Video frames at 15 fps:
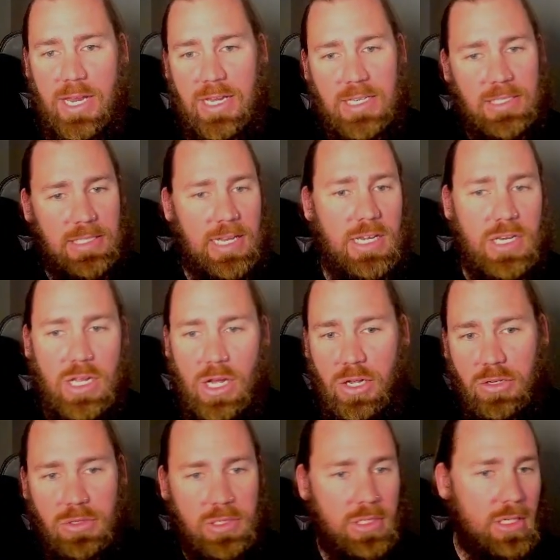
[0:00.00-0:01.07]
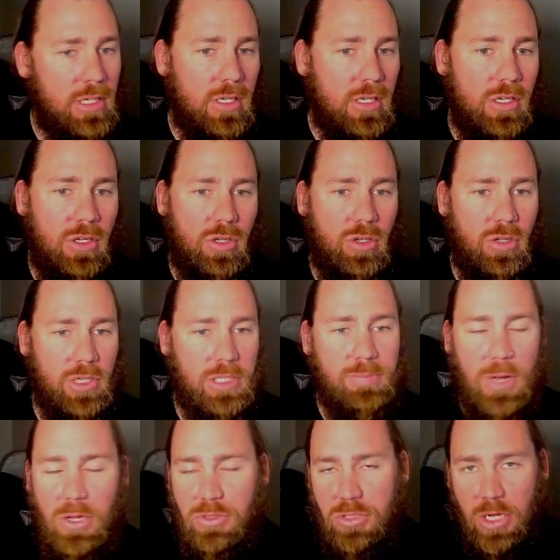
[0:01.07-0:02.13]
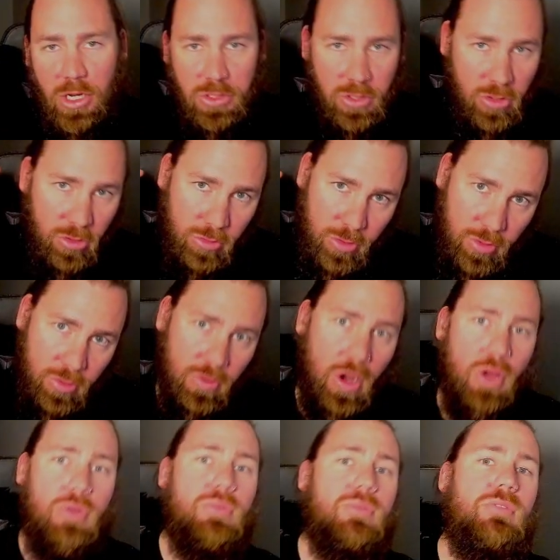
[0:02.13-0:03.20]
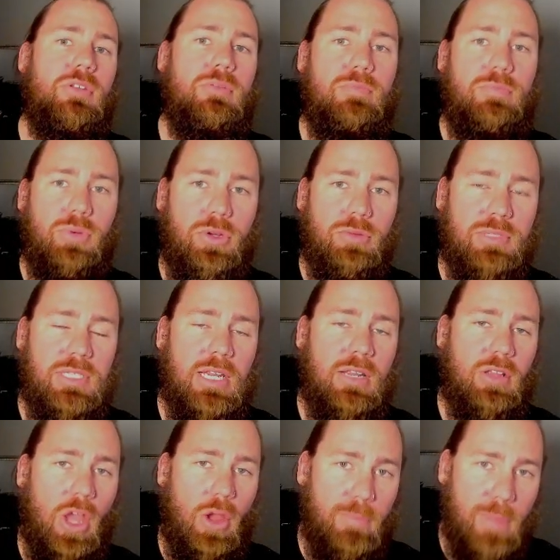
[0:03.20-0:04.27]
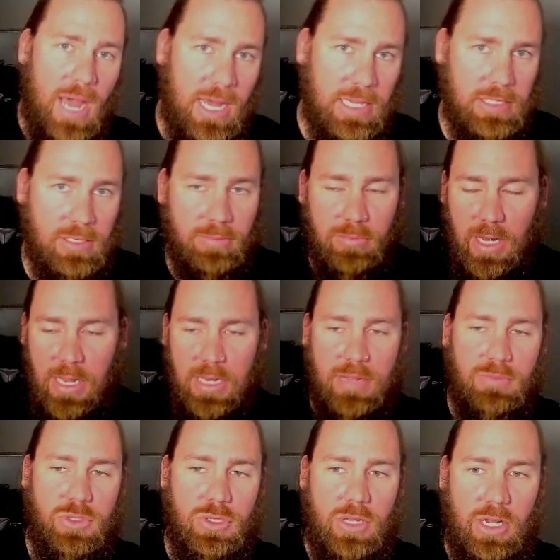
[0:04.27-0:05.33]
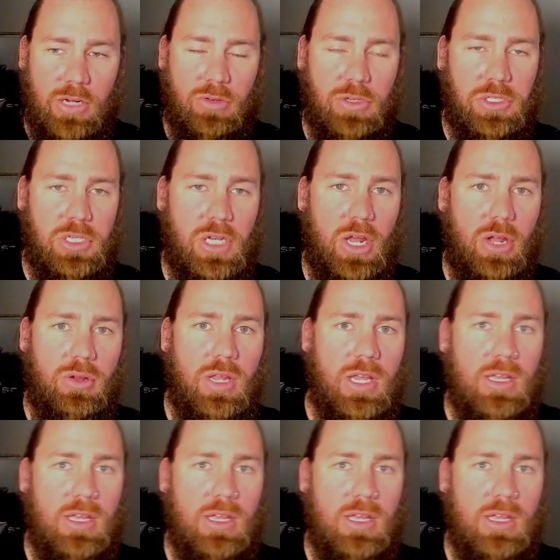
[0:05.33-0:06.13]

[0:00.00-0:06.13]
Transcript: Incendios or Expulsios, or throw your Broomstick, go past them, let them do their Crucio,